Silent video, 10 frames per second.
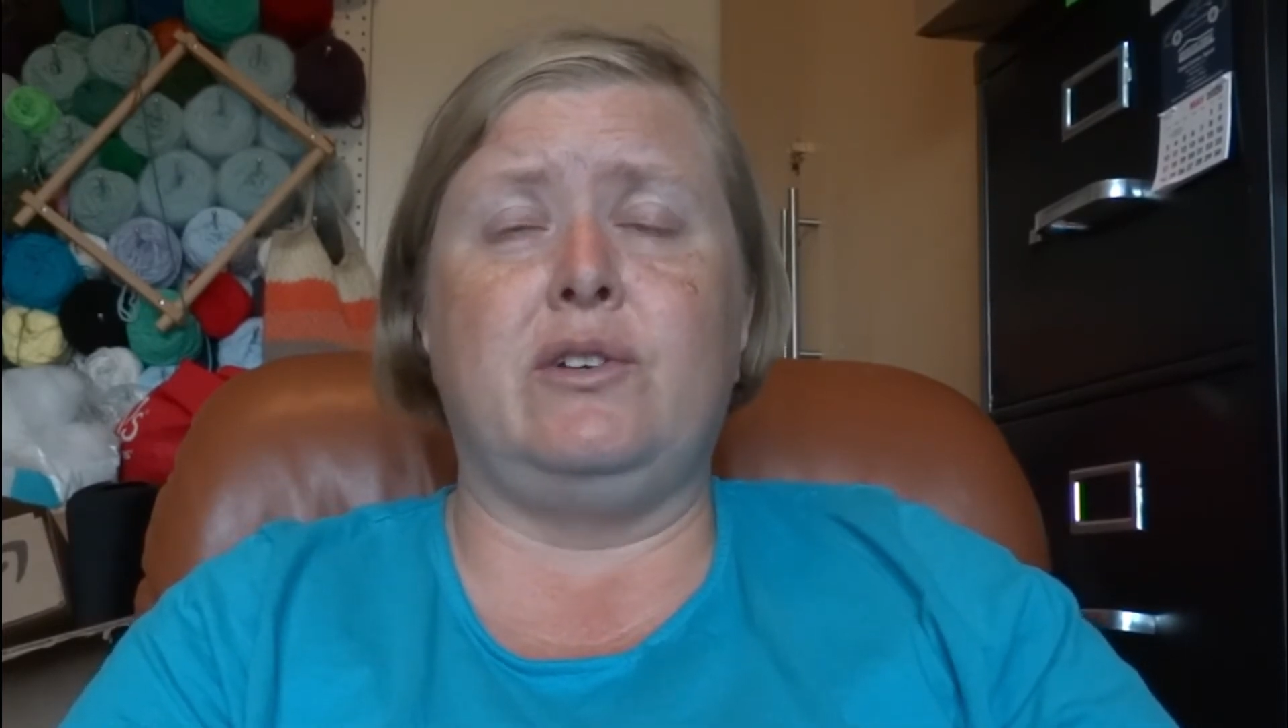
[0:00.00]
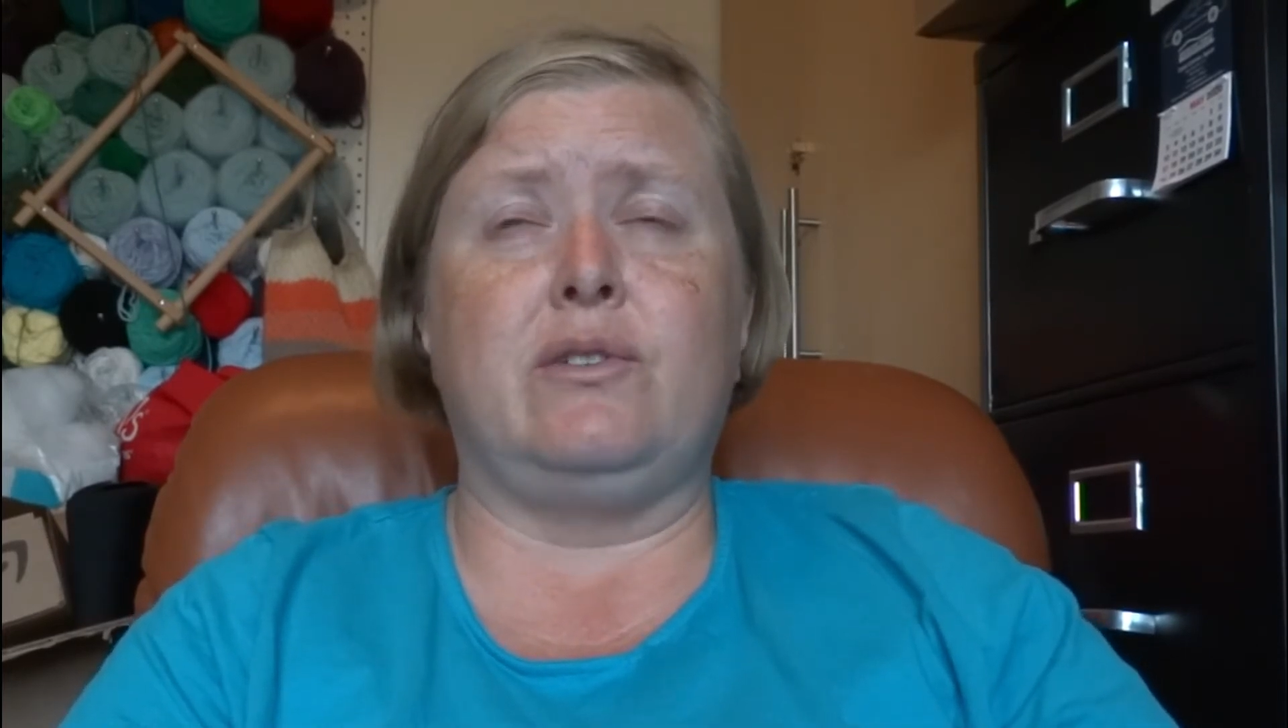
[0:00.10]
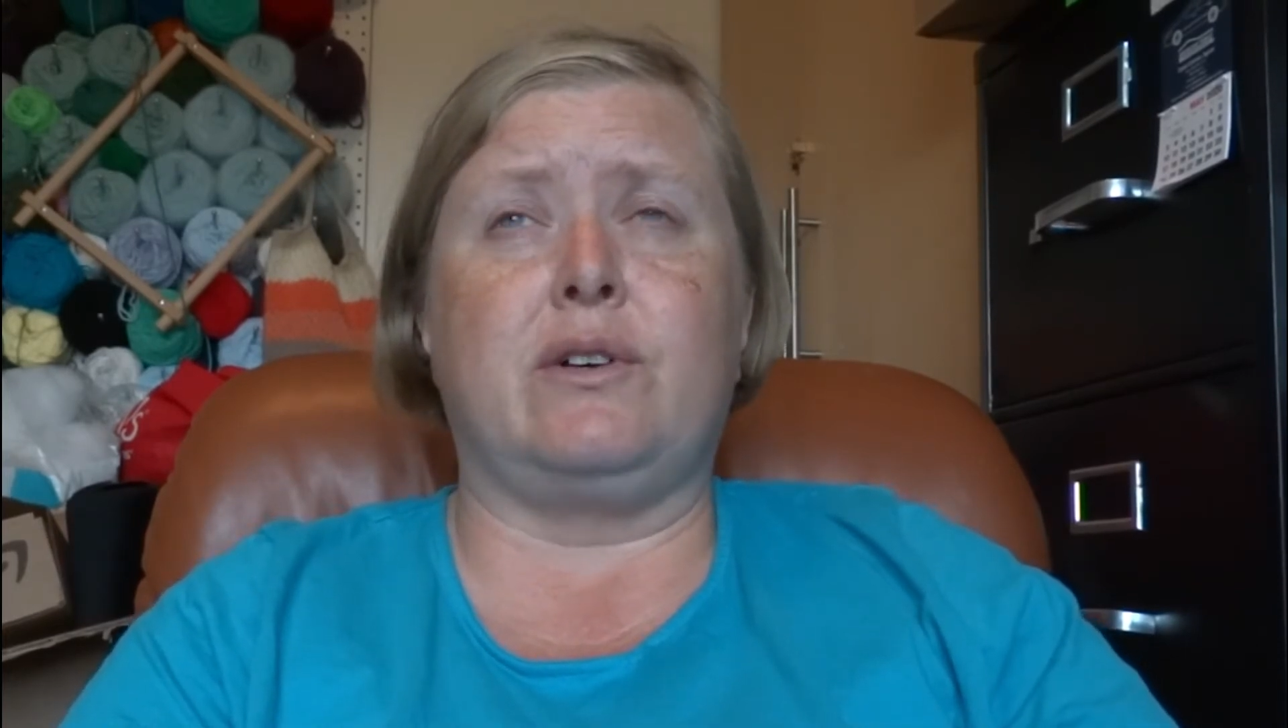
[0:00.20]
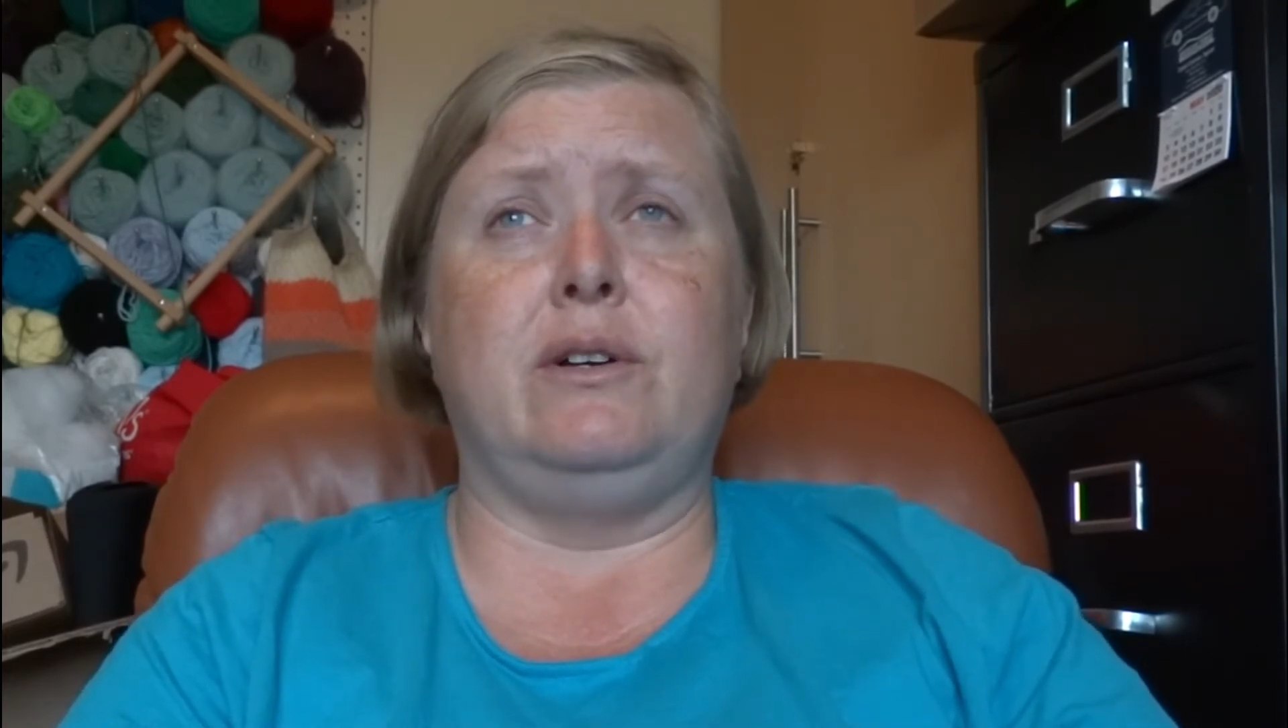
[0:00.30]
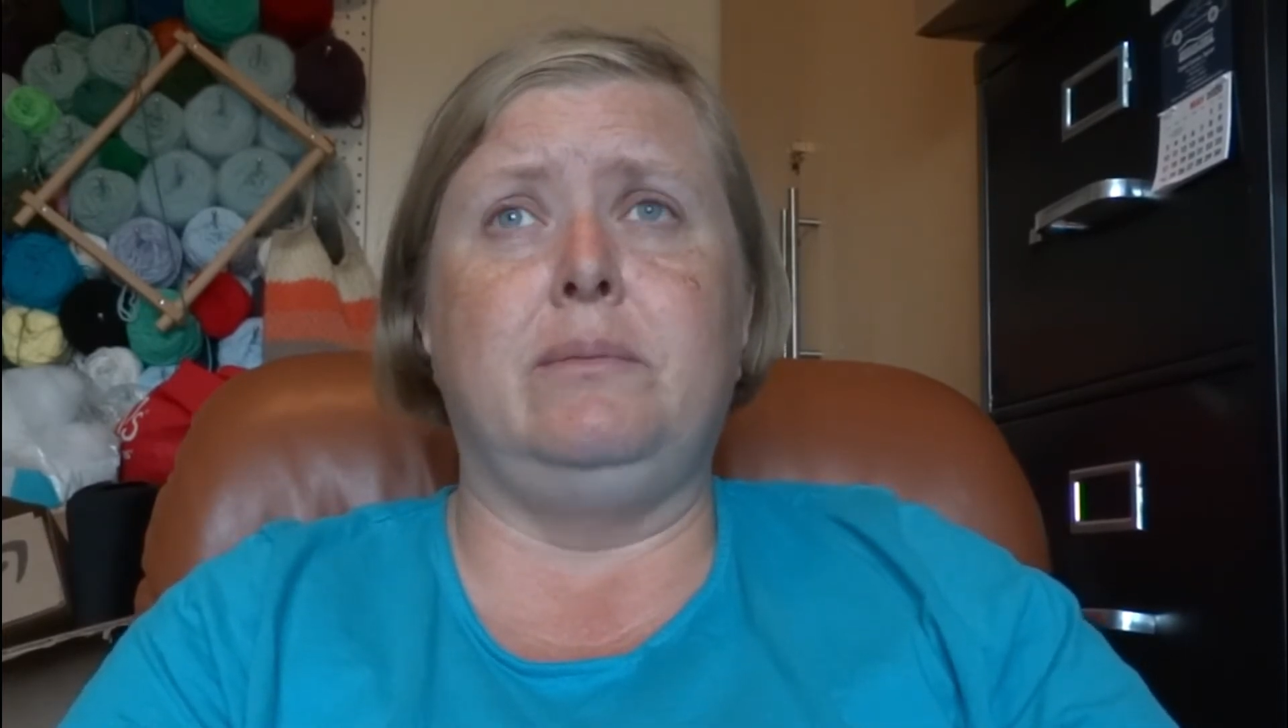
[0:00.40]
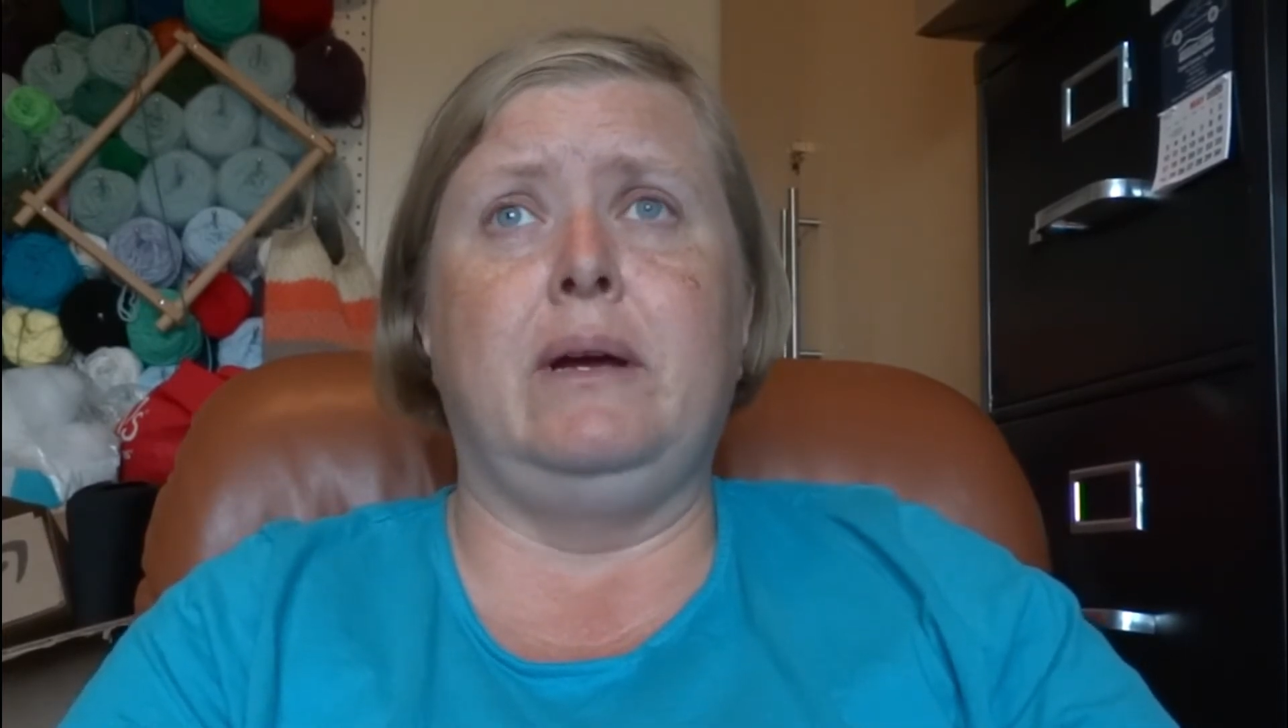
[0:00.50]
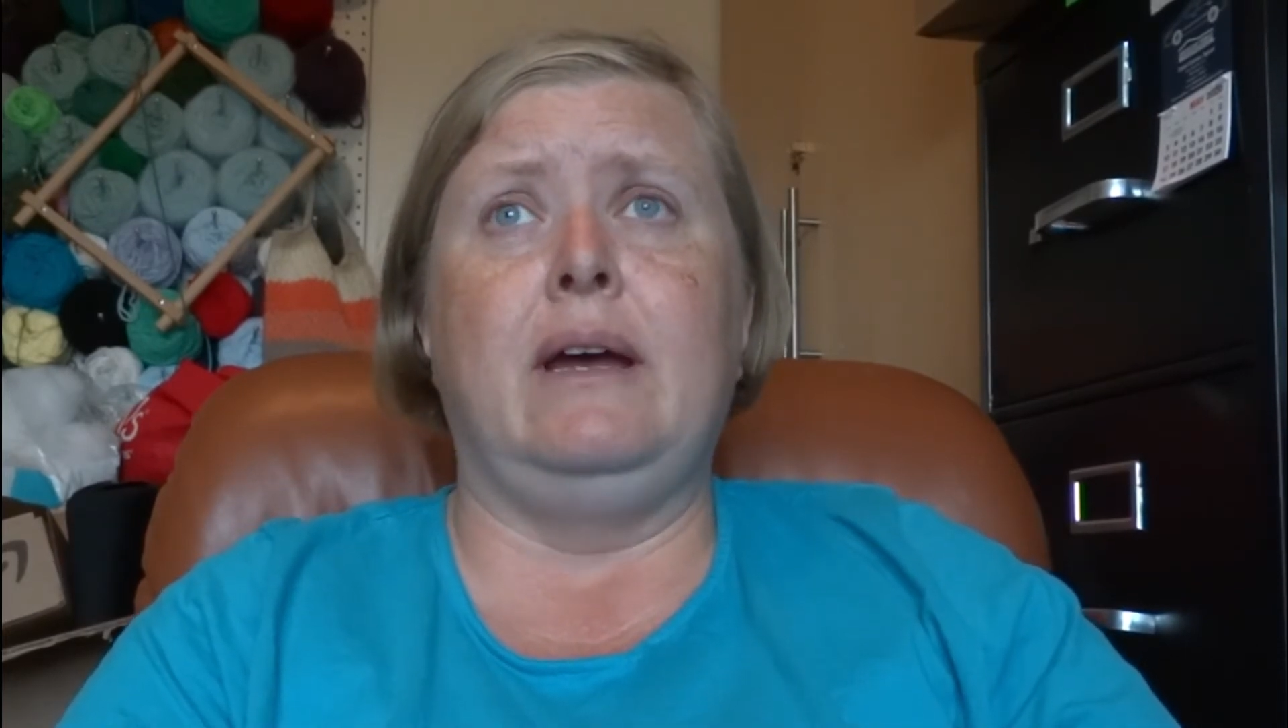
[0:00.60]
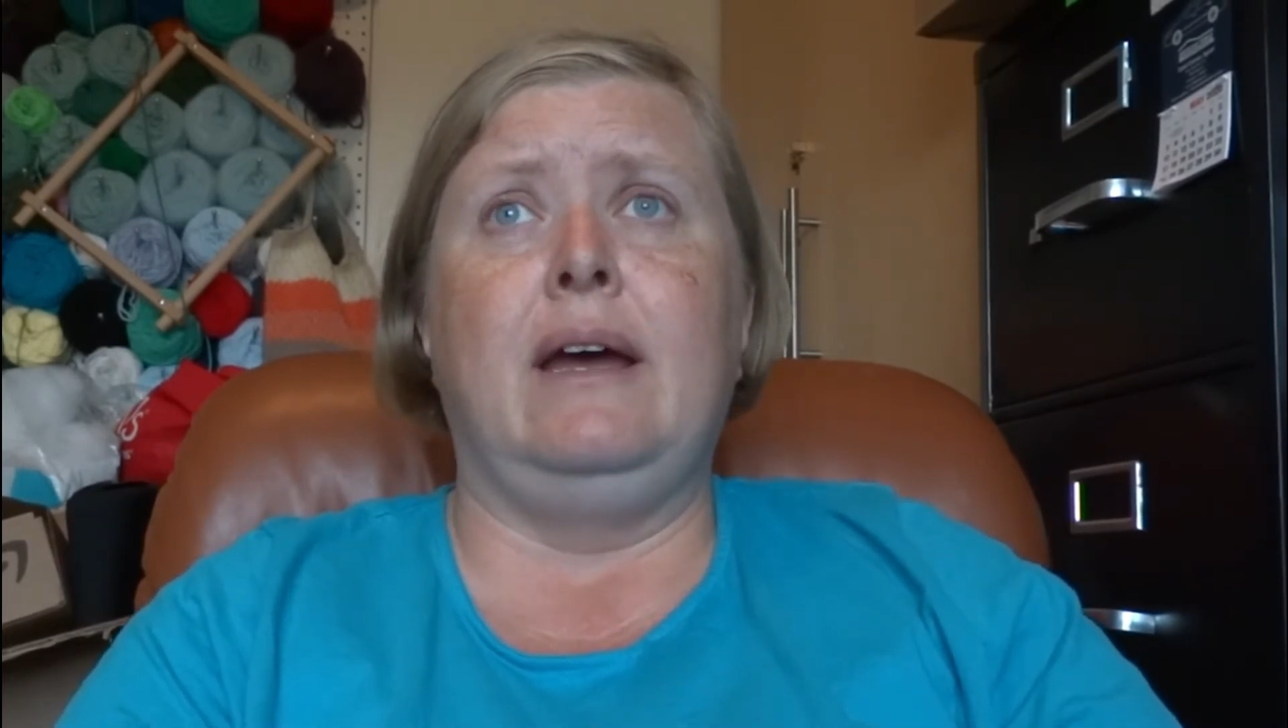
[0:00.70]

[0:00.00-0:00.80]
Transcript: youth group,